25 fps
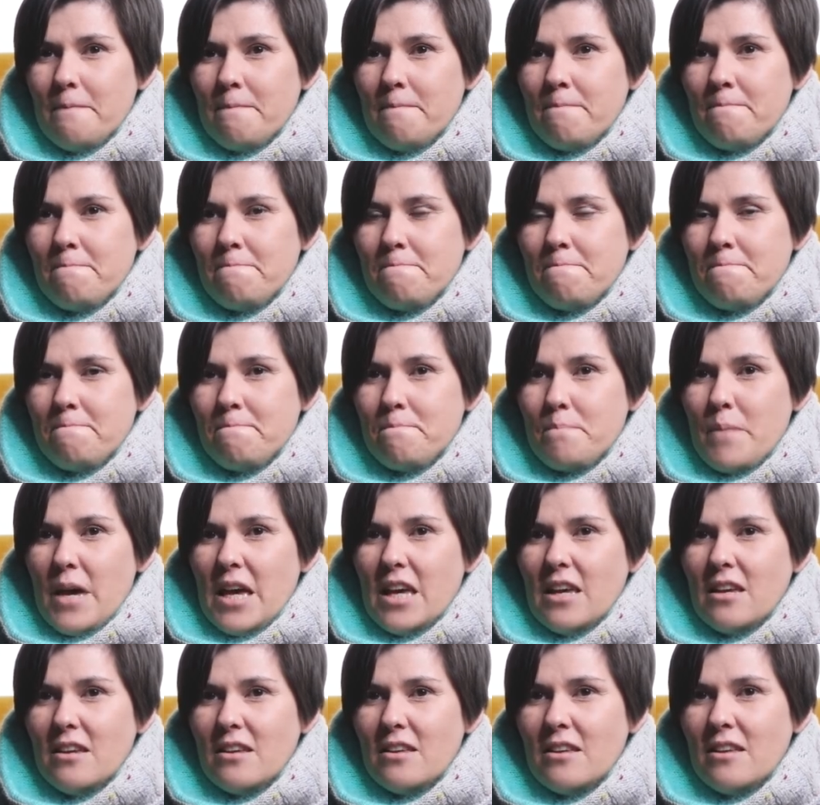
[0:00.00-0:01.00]

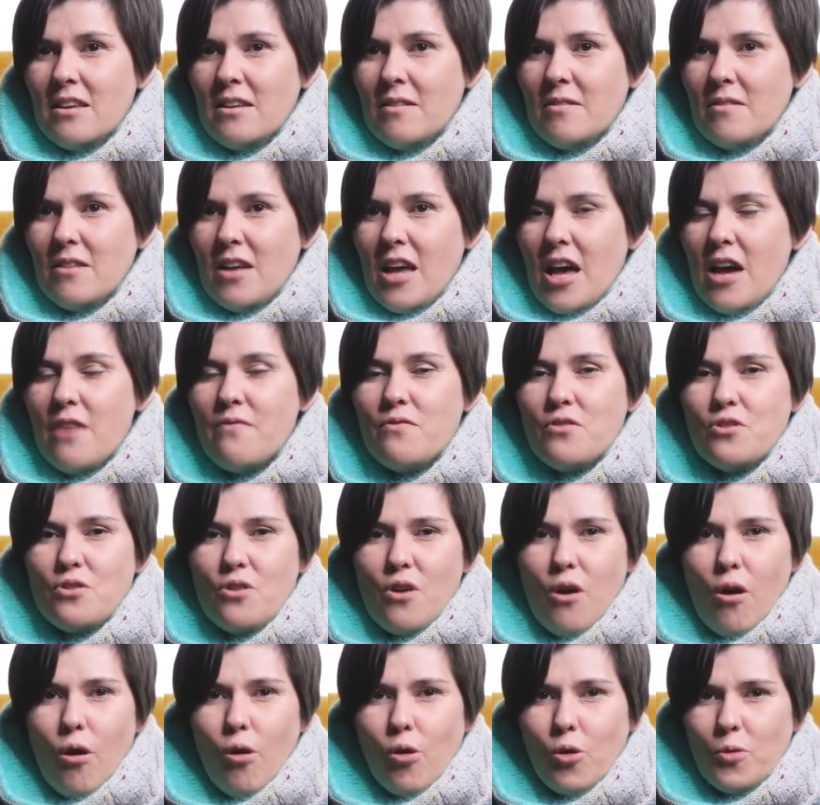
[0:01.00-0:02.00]
make
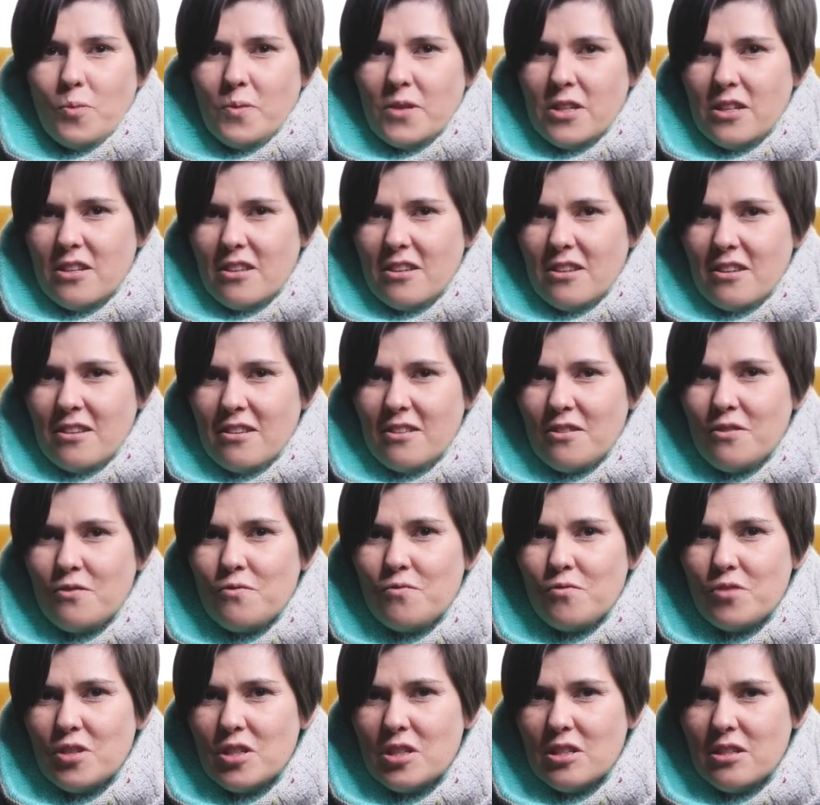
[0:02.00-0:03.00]
ever opening a
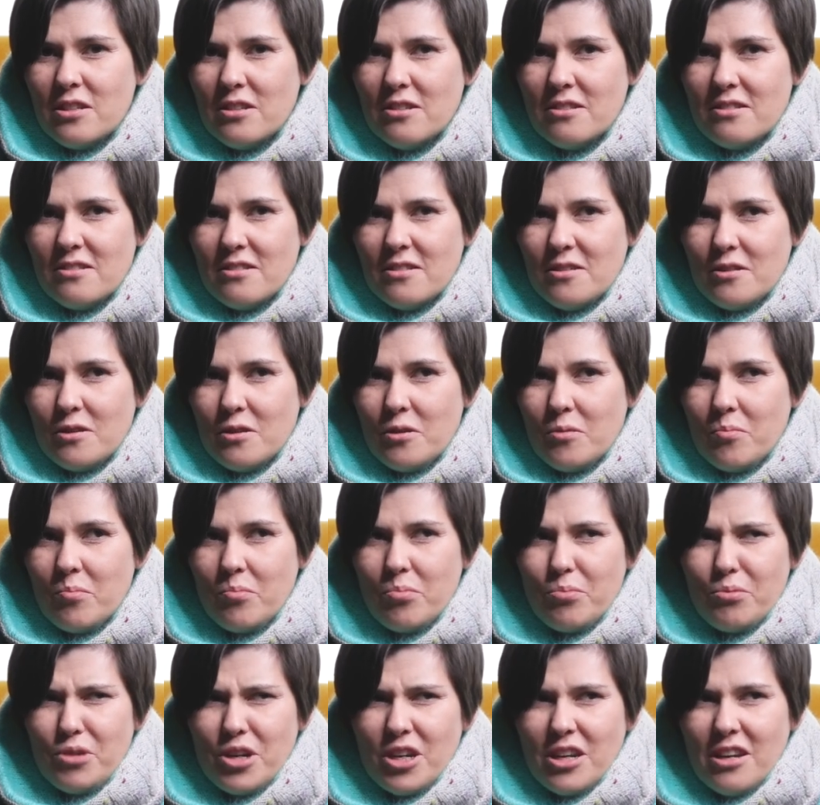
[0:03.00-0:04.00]
real
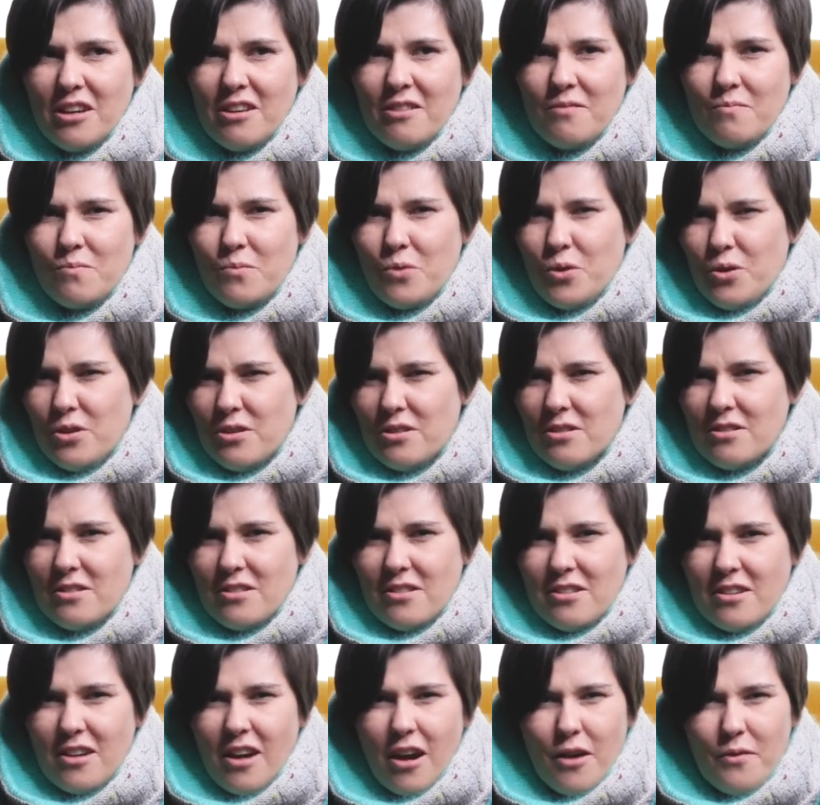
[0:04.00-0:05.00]
brick and
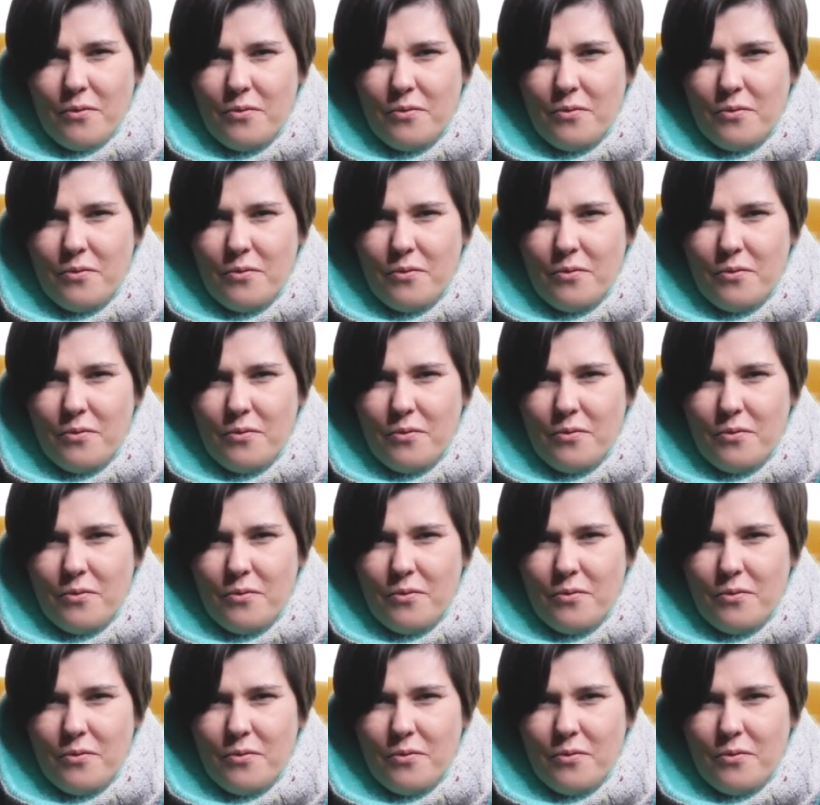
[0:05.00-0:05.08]
mortar